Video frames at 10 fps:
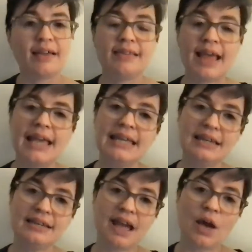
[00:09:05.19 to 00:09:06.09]
They
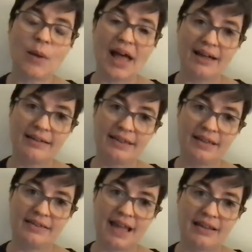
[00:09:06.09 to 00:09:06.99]
can now
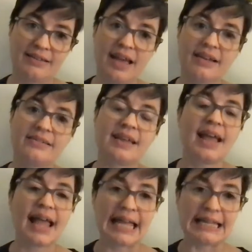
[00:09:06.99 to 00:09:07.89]
access that text
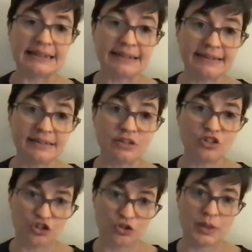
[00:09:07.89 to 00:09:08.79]
and listen
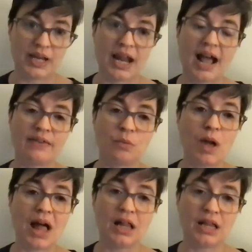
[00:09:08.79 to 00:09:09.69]
to it as
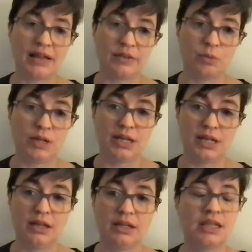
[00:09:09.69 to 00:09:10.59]
well as read
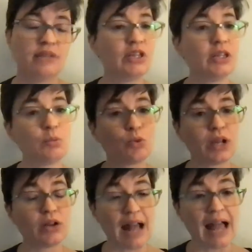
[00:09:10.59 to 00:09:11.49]
it, giving them
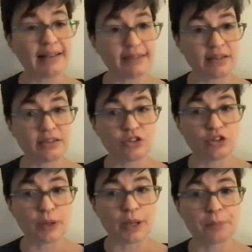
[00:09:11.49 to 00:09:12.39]
greater access
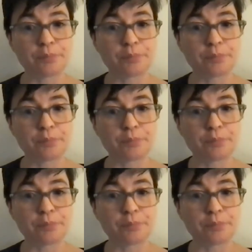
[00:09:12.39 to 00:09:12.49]
to it.